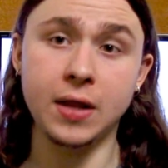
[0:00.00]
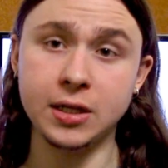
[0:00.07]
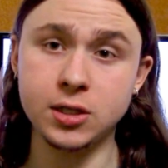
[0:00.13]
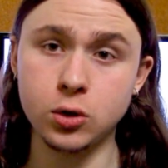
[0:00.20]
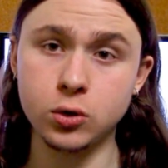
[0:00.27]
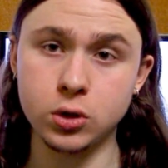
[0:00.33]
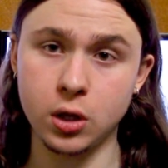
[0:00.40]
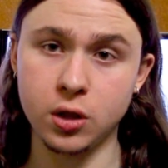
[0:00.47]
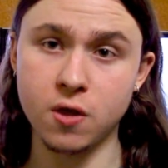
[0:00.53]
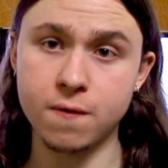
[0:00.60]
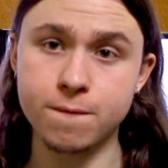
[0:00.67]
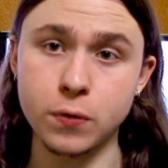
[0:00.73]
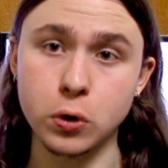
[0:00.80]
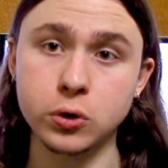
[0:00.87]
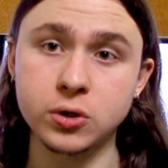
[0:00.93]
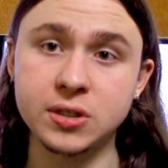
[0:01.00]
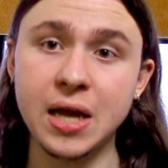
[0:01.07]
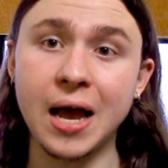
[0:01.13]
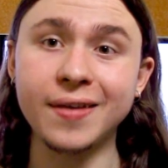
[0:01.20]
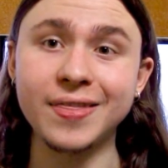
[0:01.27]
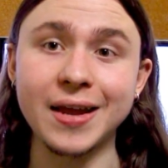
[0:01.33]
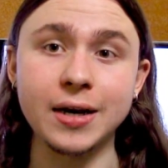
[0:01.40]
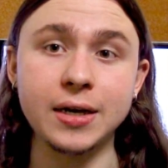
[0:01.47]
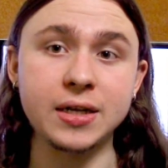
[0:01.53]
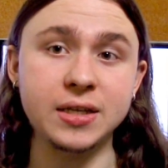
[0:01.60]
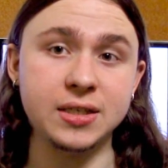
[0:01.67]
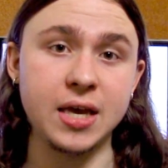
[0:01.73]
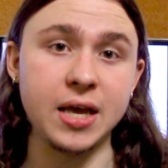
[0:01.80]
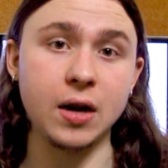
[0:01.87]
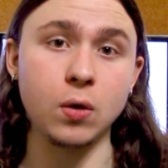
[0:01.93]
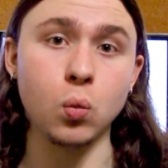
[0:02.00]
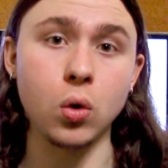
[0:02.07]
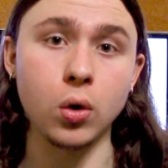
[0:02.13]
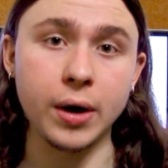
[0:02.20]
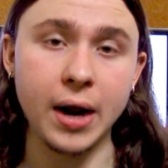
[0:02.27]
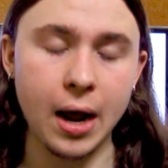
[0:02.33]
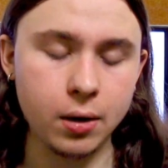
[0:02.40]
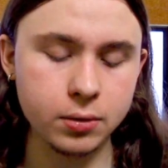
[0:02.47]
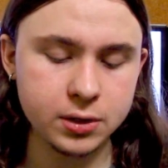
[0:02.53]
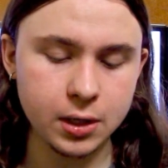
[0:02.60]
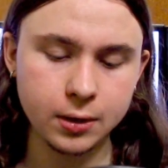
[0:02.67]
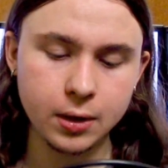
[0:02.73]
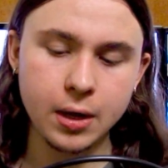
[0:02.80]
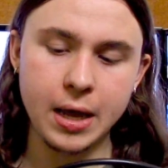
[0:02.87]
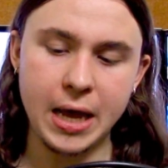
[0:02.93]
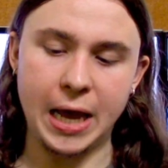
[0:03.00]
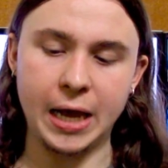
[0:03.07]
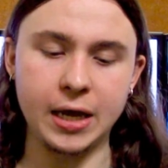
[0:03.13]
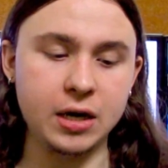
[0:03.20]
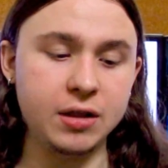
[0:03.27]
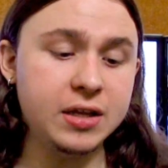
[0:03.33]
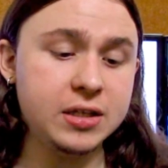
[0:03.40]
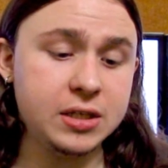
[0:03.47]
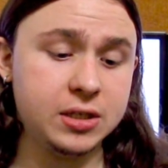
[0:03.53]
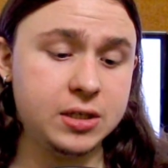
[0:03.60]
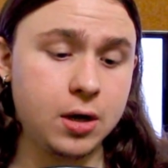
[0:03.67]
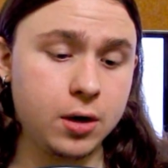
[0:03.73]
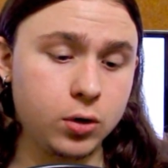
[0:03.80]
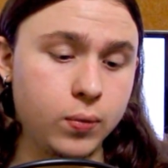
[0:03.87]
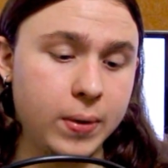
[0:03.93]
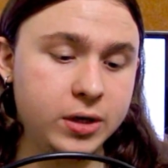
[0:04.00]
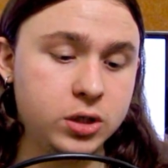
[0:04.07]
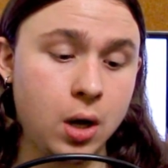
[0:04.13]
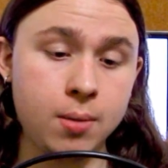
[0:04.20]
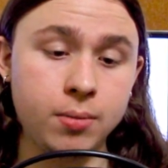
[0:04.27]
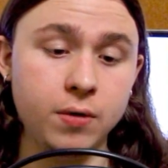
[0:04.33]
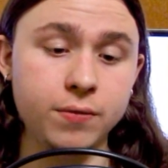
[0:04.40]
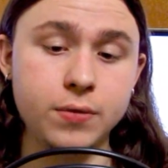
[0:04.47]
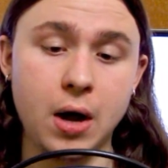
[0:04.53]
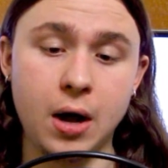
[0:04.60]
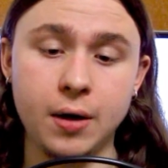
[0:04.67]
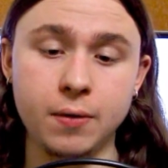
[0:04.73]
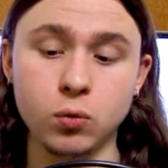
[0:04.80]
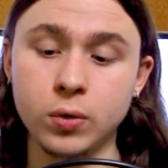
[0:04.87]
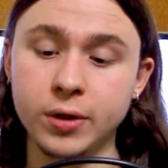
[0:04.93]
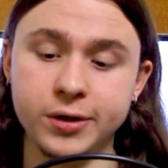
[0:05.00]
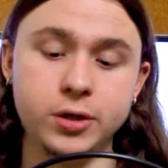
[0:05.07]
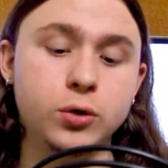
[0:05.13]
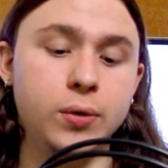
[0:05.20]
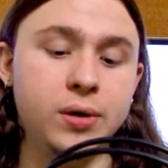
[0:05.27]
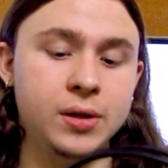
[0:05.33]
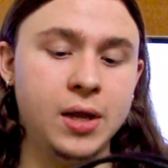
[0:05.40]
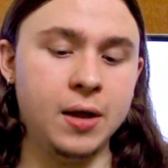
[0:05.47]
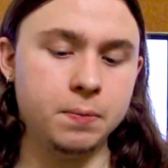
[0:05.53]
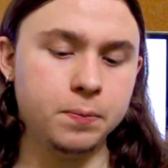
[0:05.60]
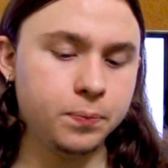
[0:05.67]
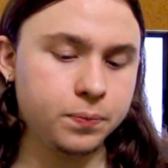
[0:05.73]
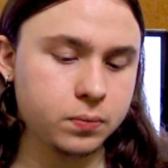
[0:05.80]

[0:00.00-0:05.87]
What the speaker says: And that's usually the first sign that it is getting worn out. And this has done a great job of not really doing that.